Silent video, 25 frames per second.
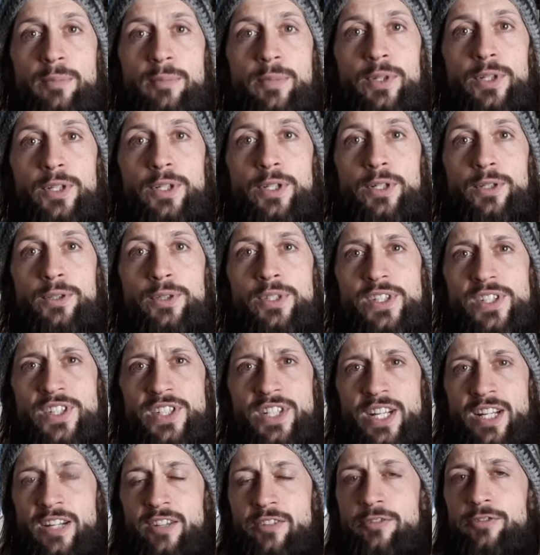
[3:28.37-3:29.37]
below
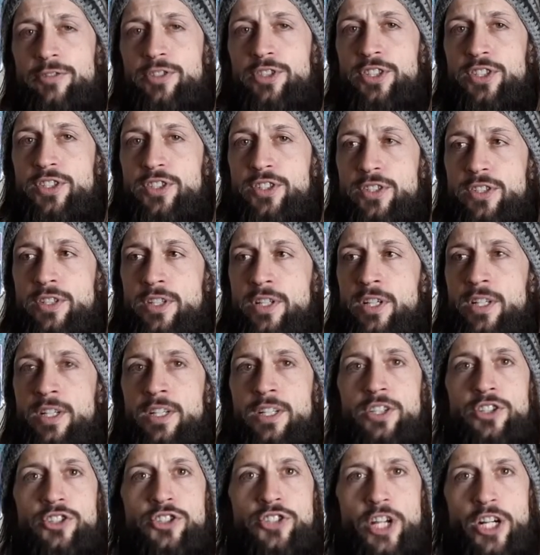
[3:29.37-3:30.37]
instead of just
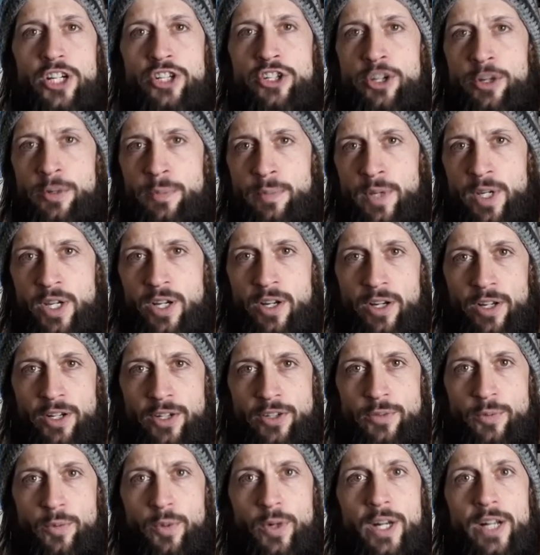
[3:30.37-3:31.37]
judging me
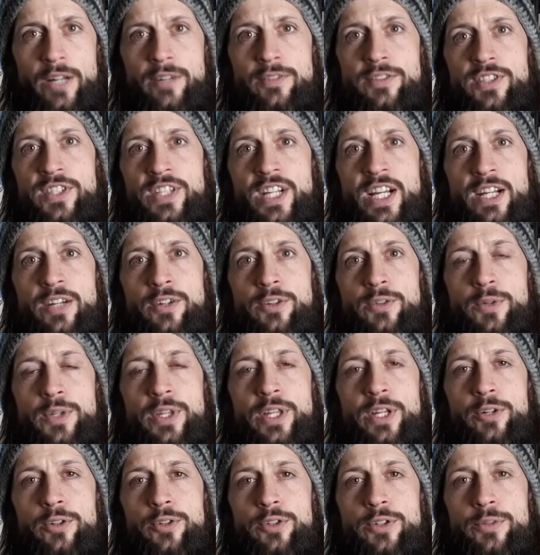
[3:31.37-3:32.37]
on what I've said
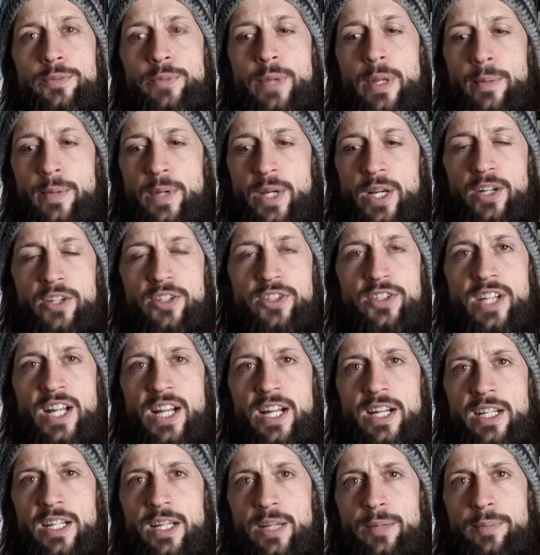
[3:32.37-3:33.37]
without maybe
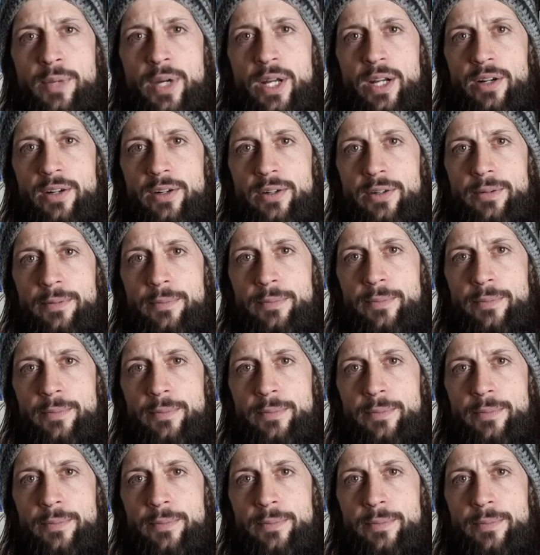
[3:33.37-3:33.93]
understanding it better.